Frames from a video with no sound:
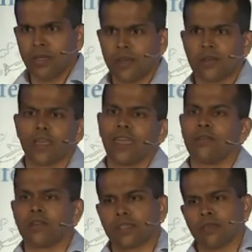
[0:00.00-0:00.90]
I don't
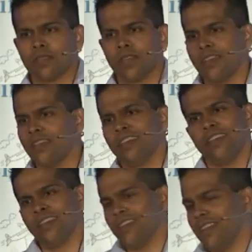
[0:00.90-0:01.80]
care what's out there.
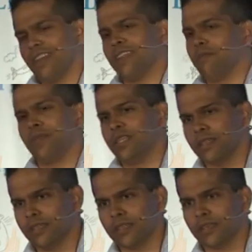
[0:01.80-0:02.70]
None of that means
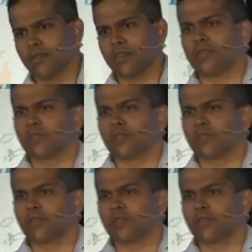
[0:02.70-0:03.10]
anything, right?